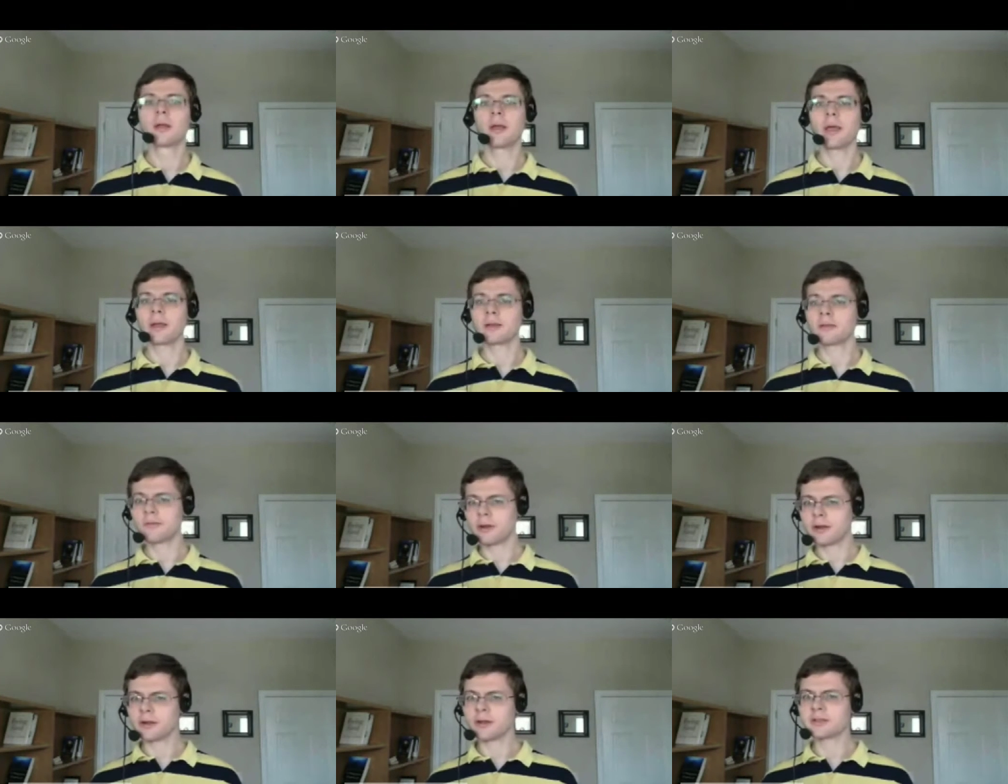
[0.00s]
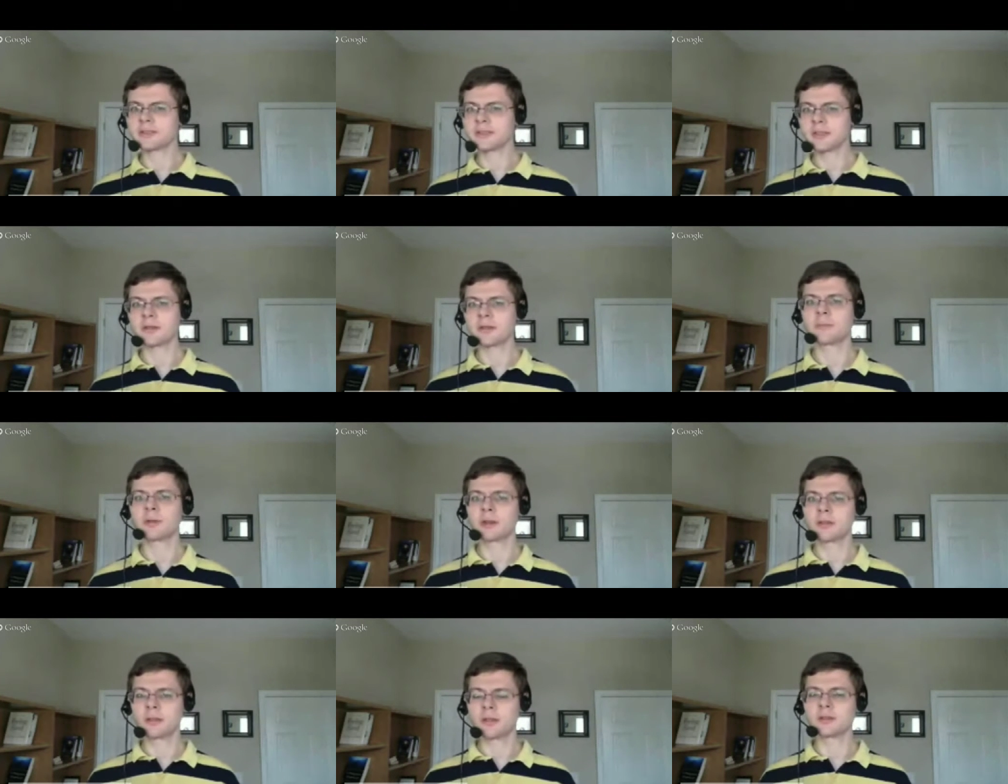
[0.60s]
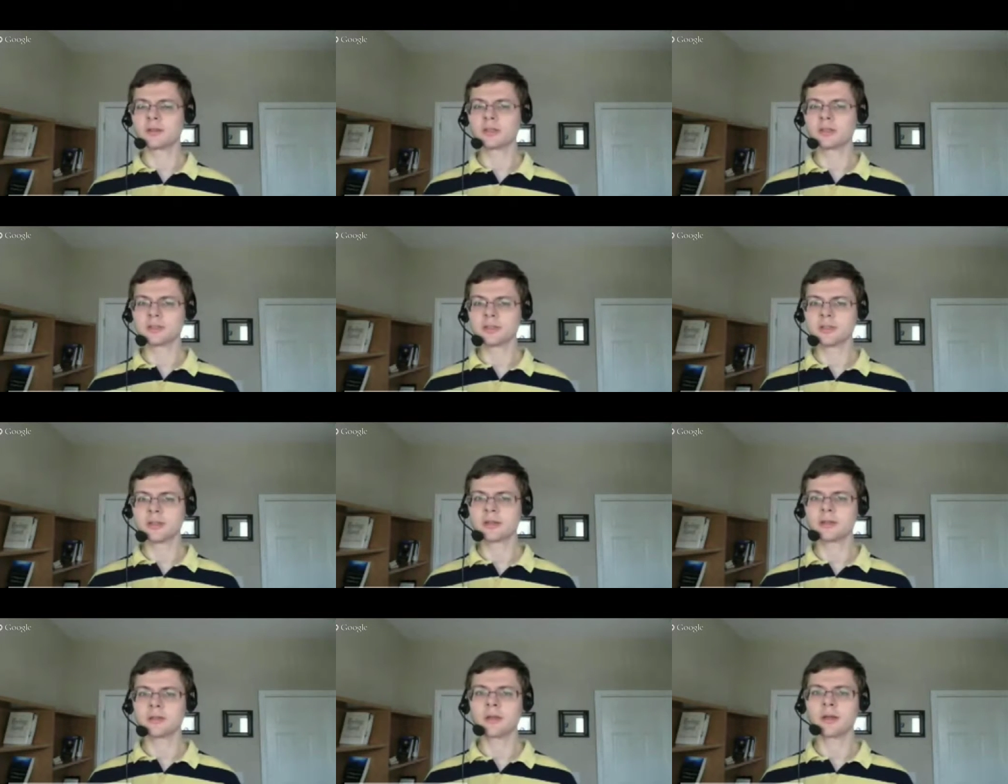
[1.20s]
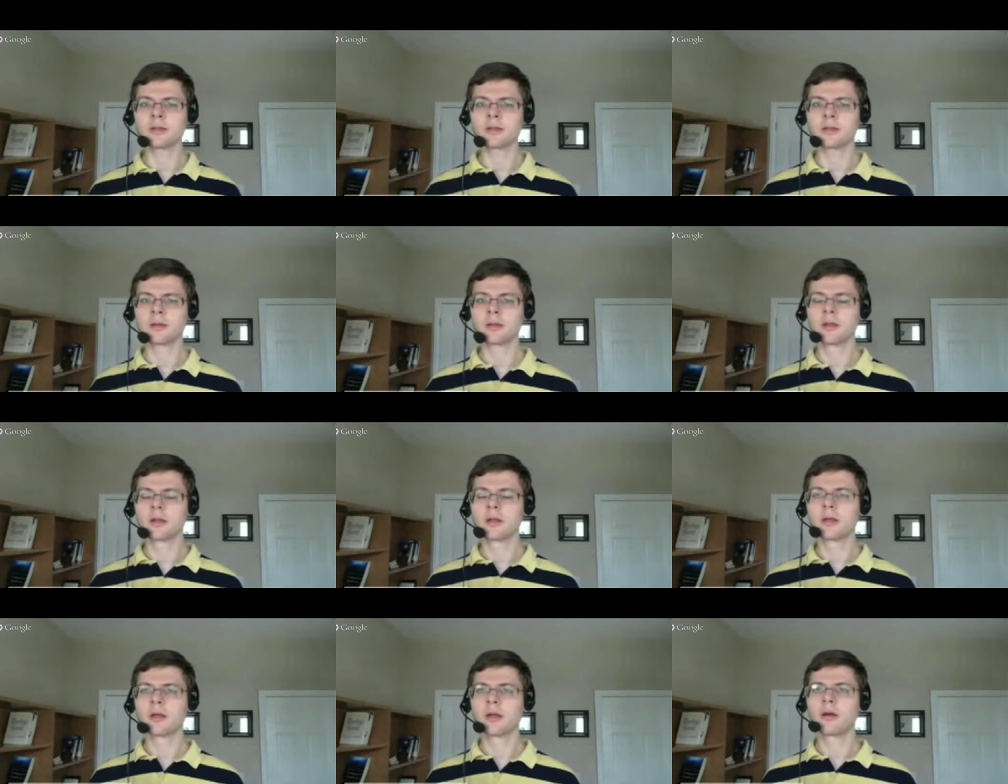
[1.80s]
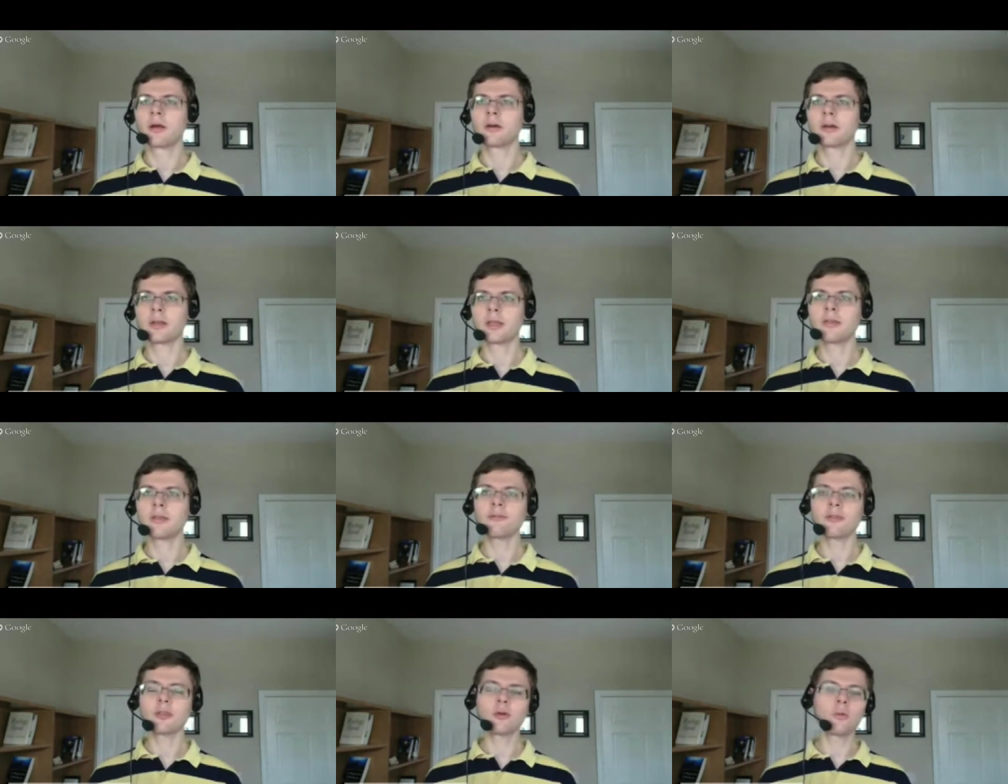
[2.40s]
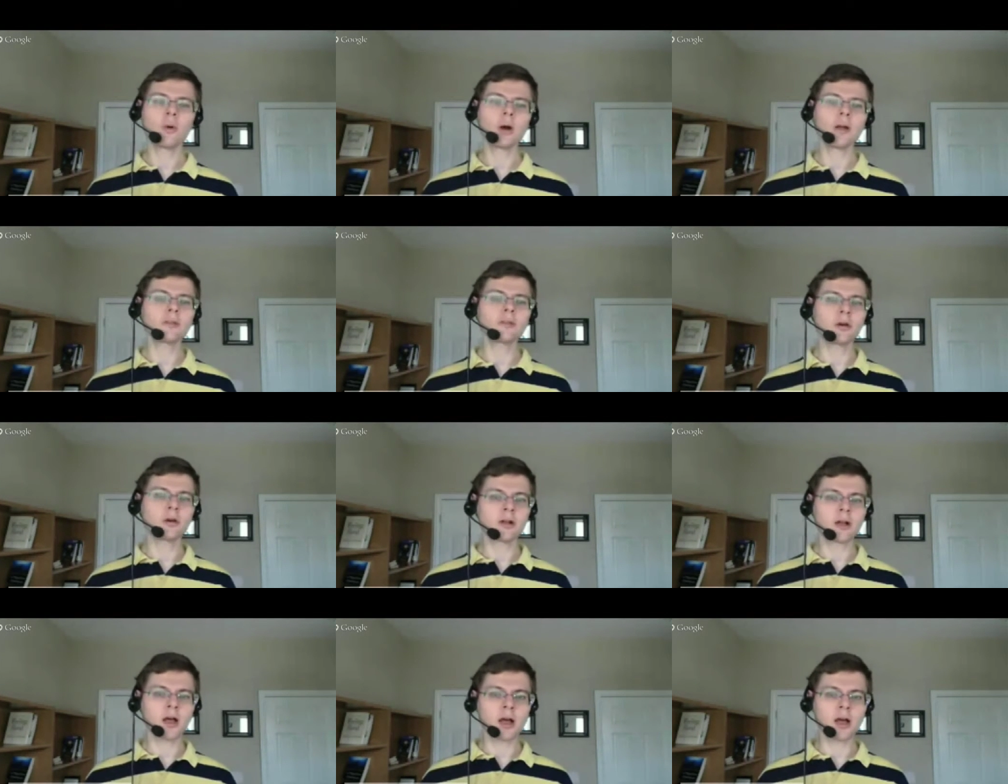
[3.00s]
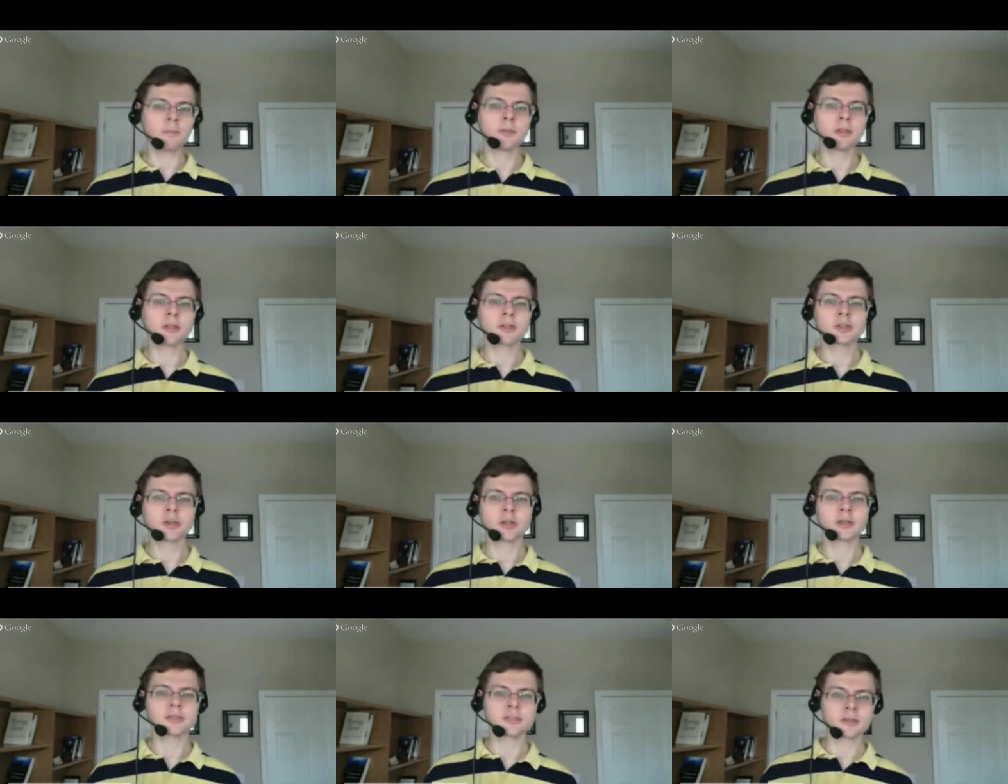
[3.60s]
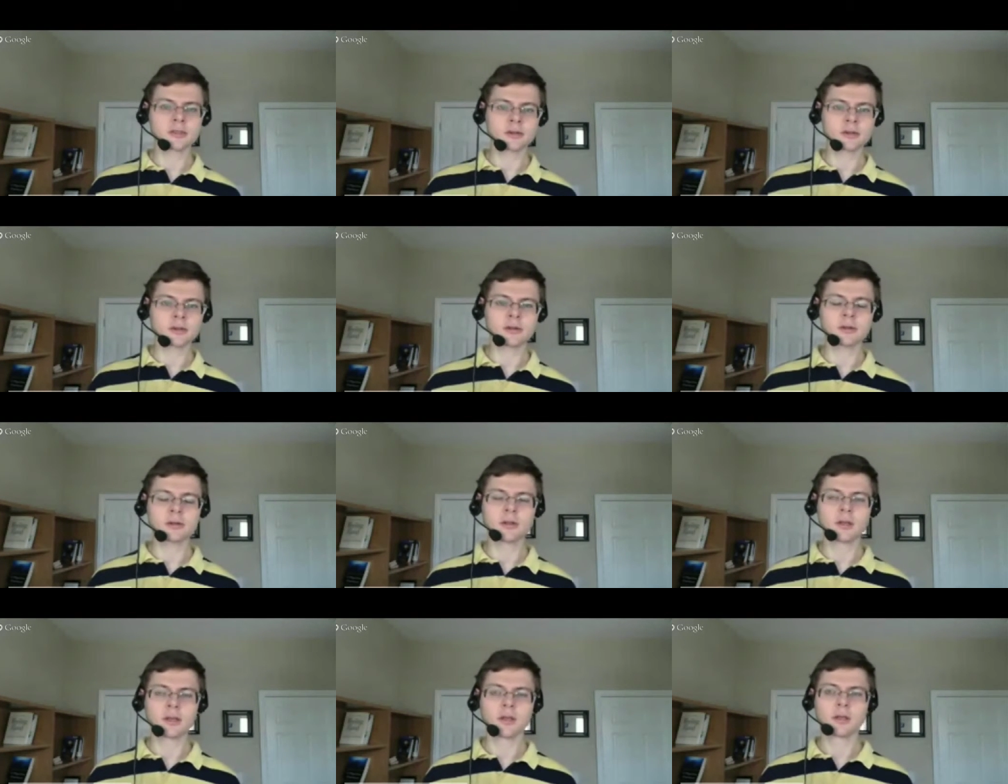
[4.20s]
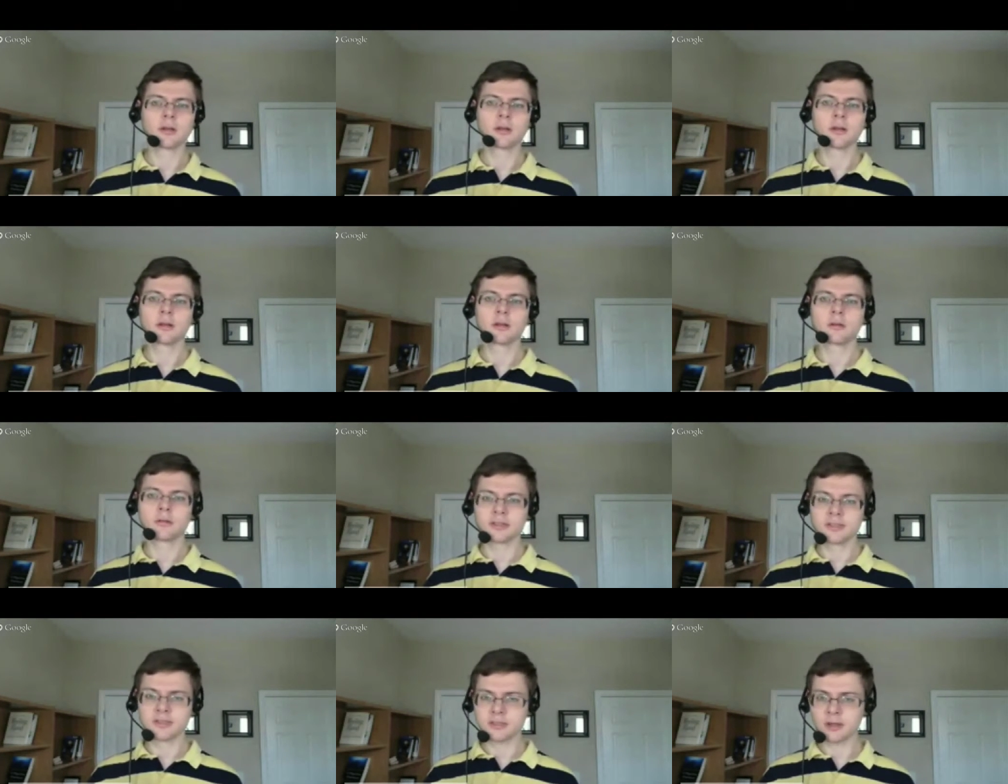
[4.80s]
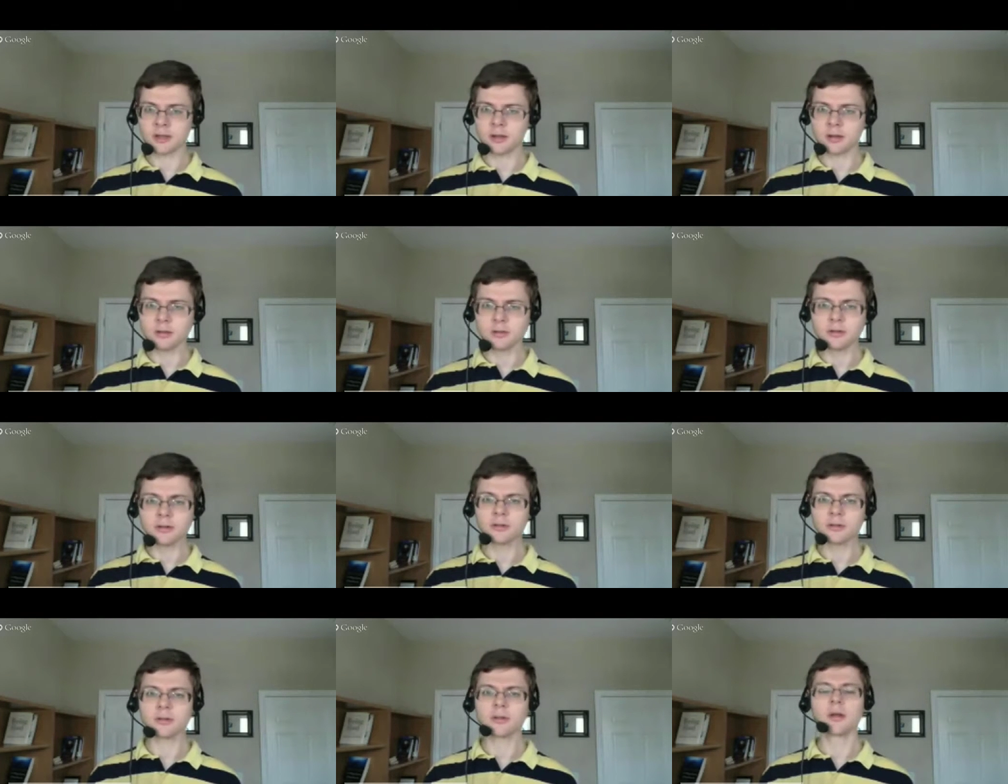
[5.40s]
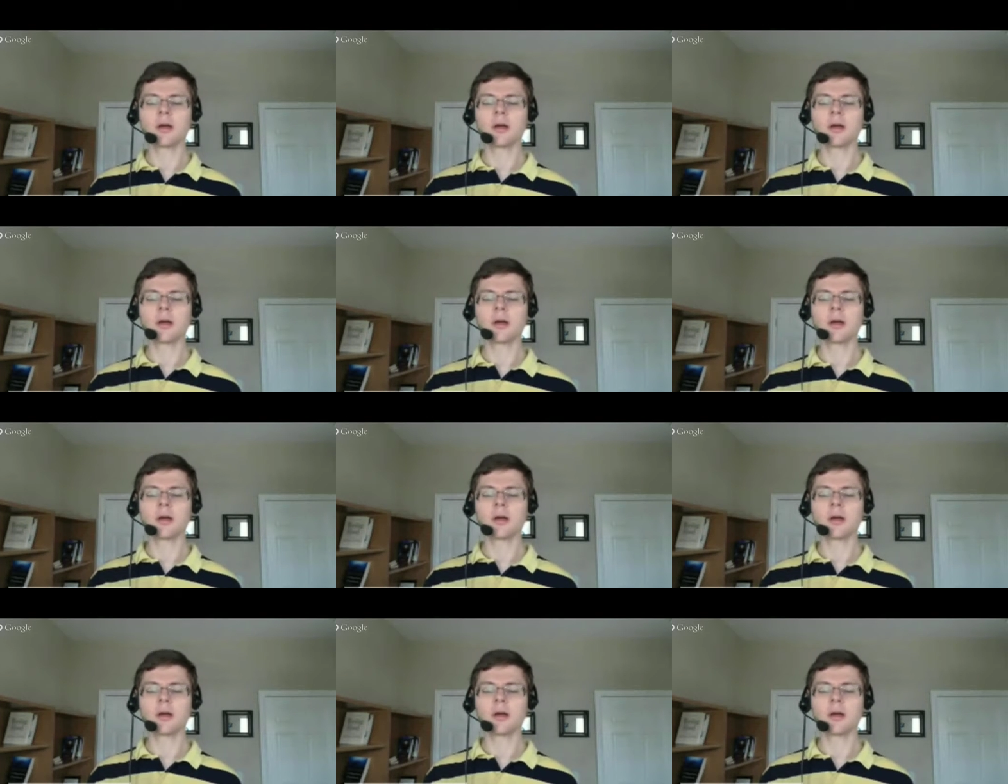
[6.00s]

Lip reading: and various other meditations like that. If you want to accomplish a certain result,